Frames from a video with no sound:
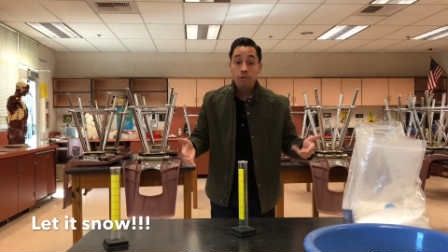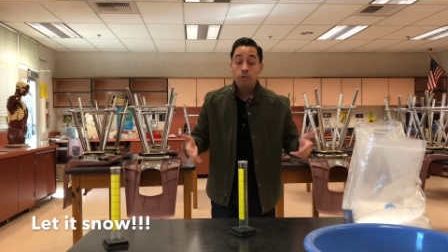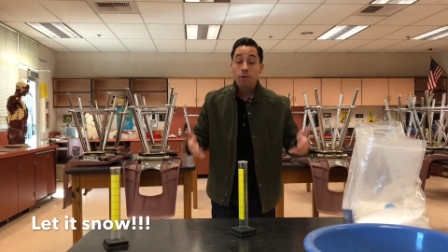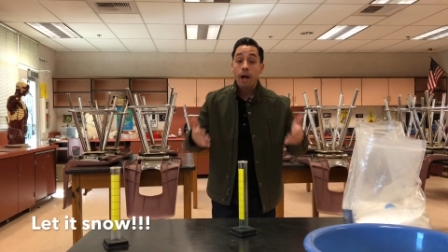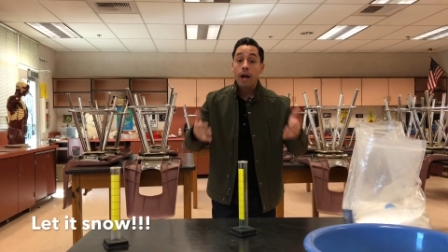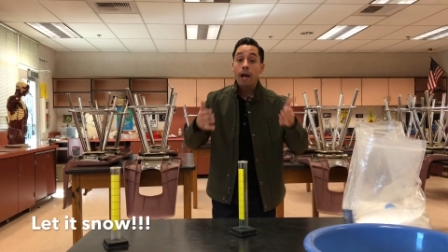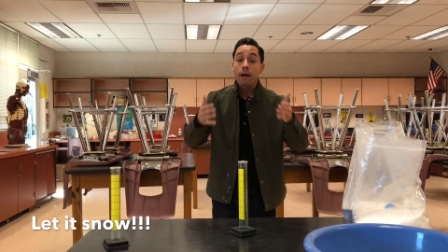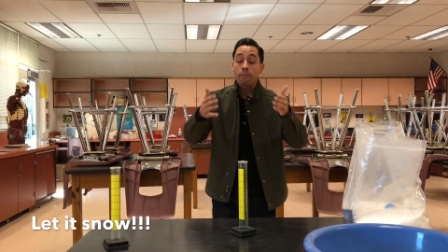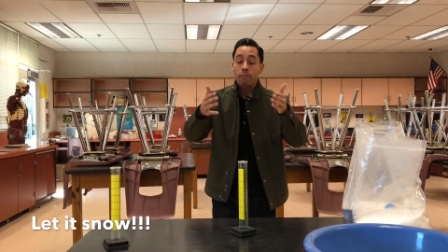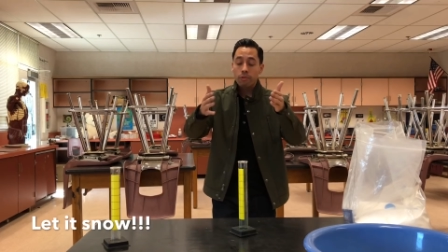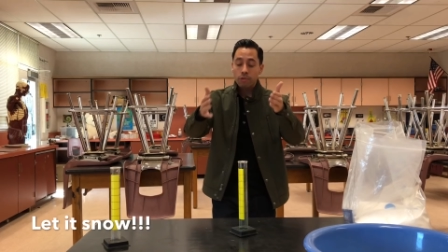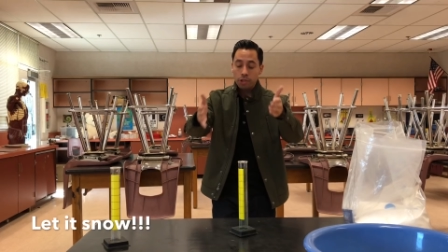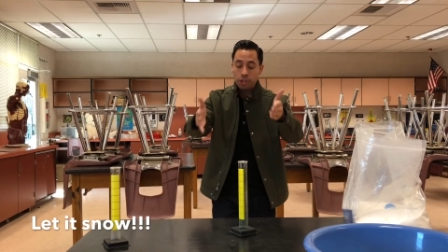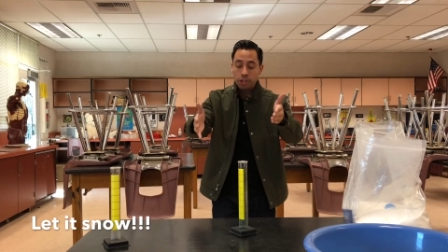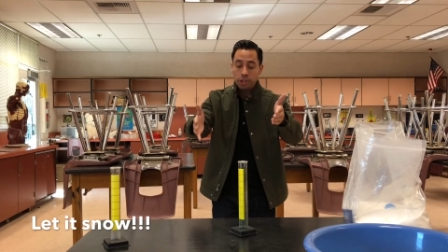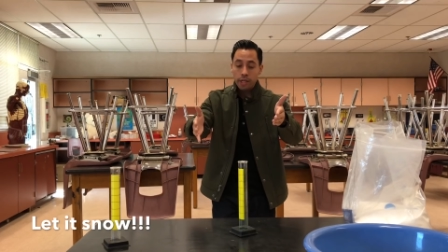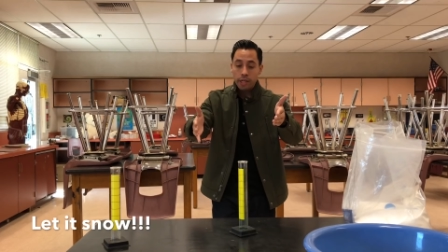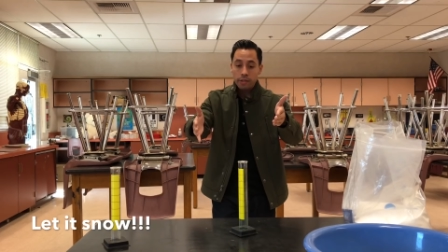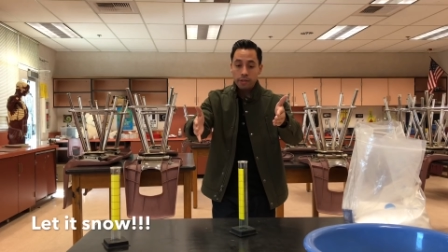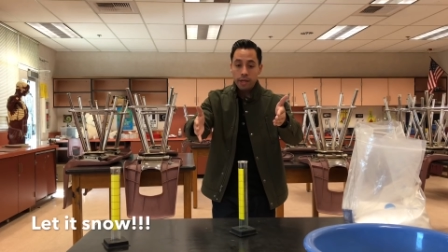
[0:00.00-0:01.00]
so I
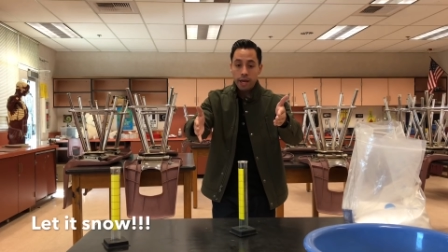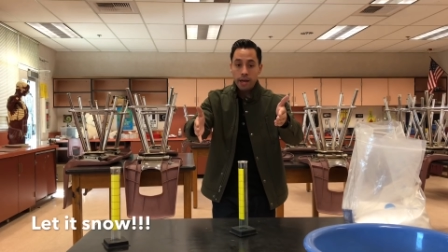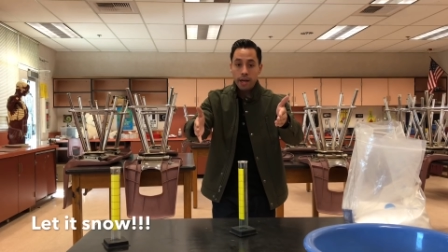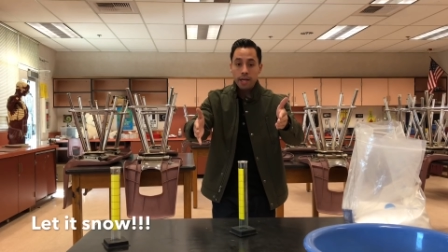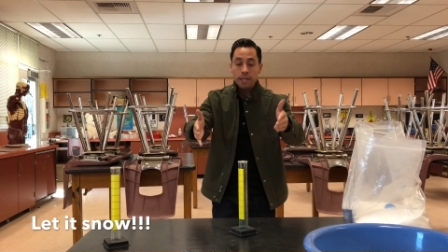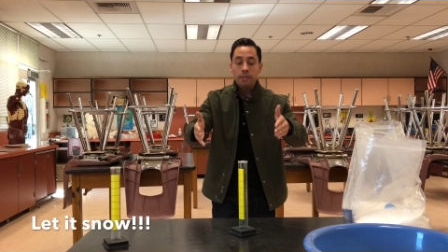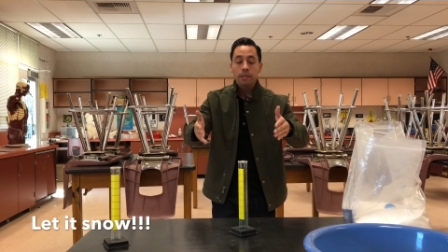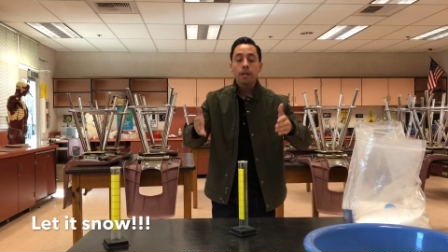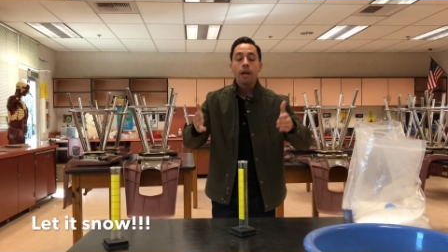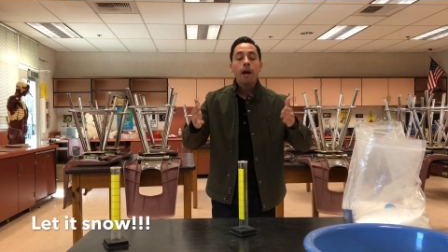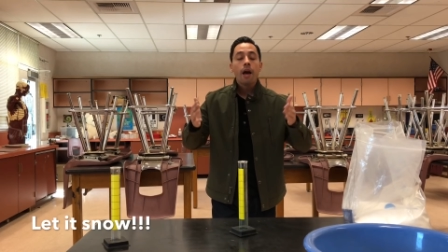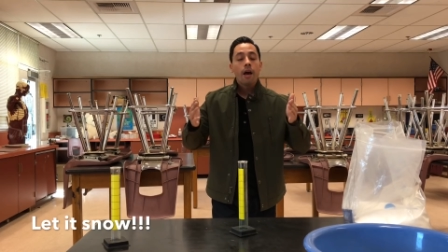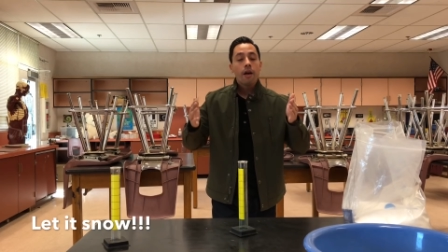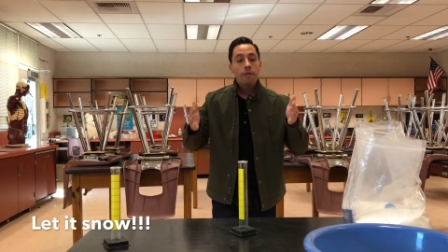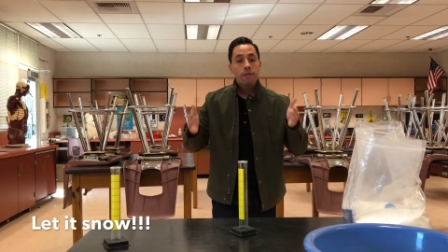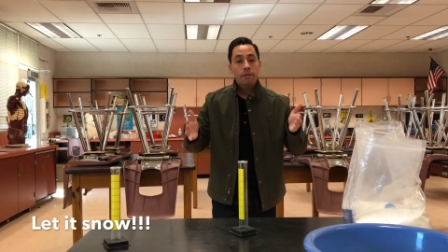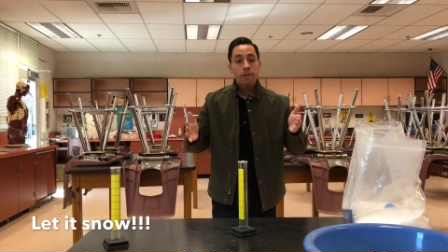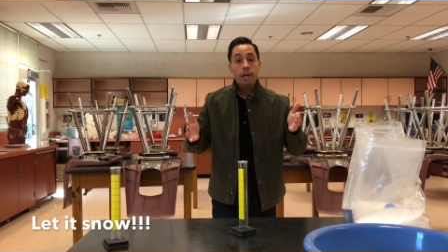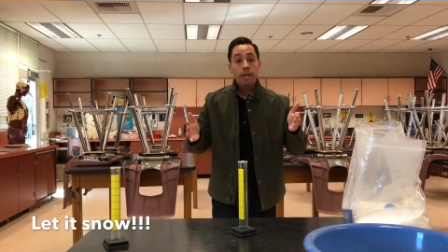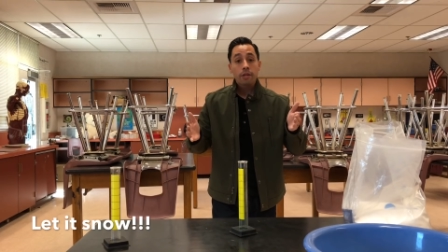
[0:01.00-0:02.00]
appreciate that, Isaac.
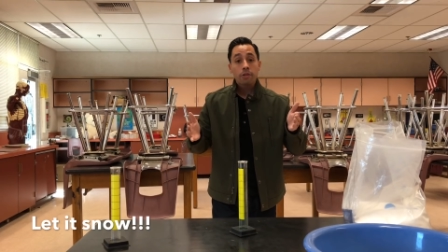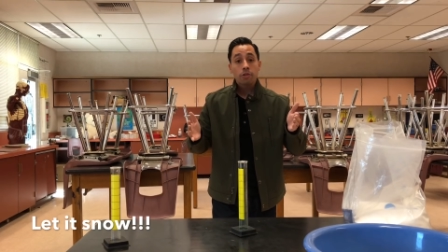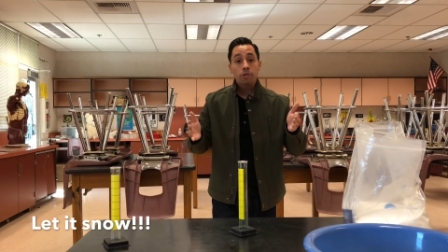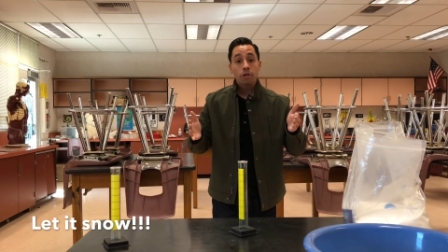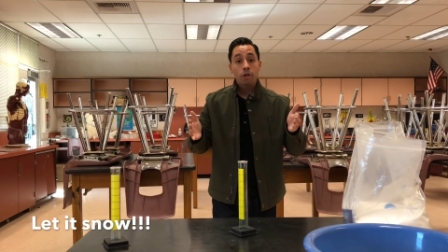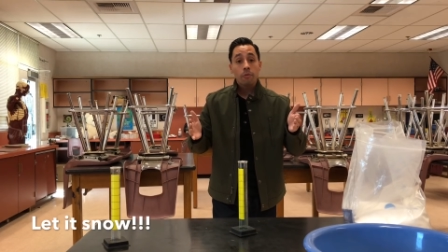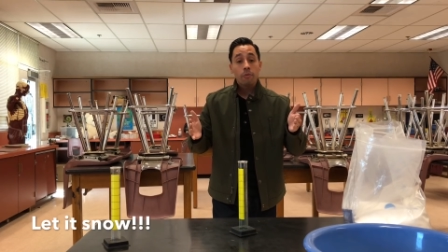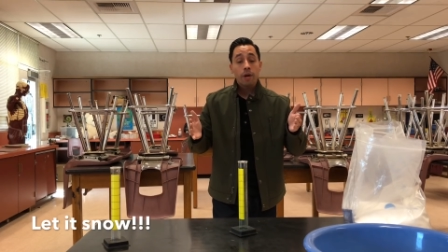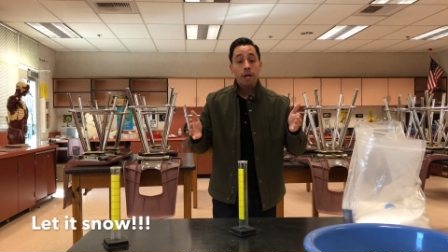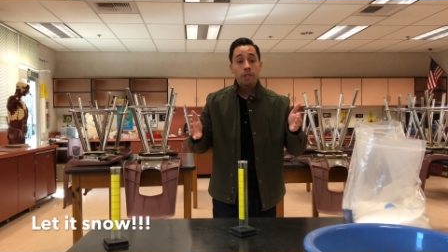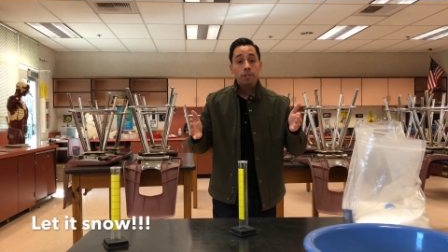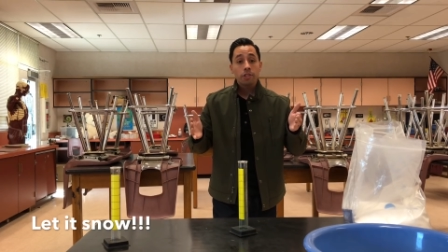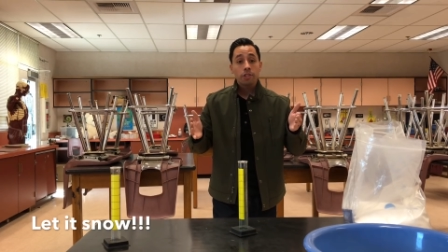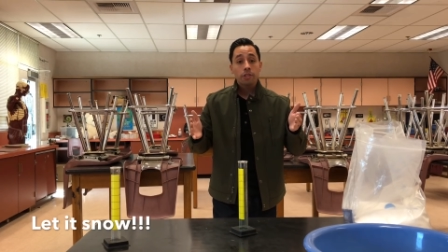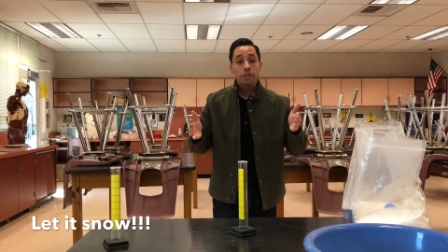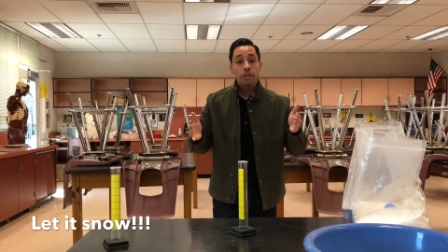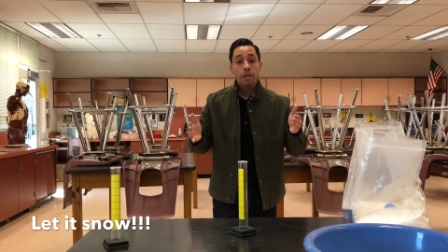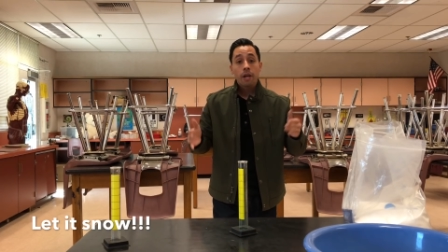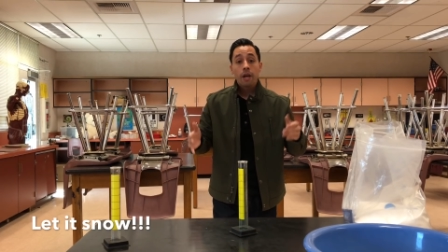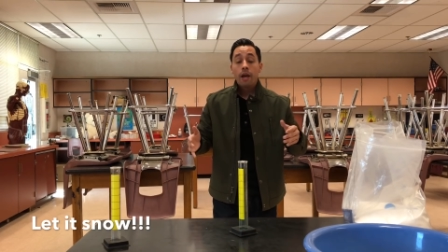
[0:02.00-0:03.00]
Thank you so
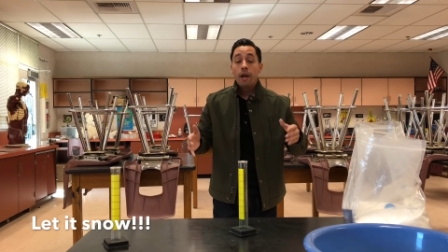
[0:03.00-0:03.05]
much.